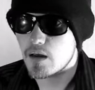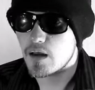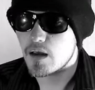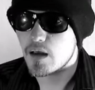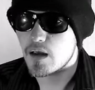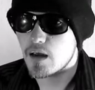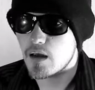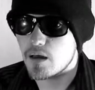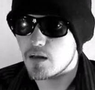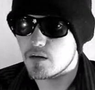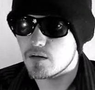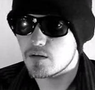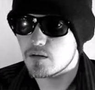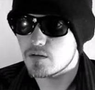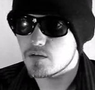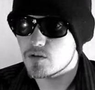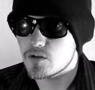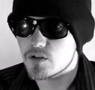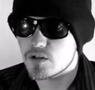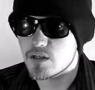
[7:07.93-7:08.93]
and
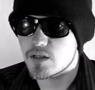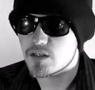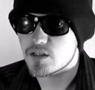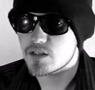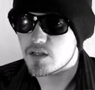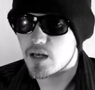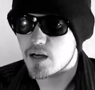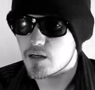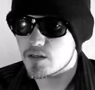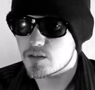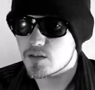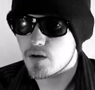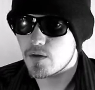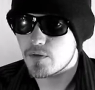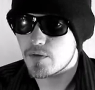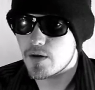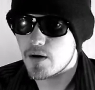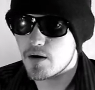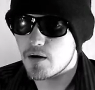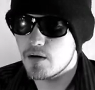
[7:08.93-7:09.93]
just the aesthetics
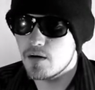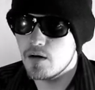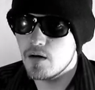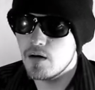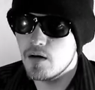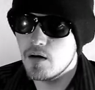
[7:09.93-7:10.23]
out there.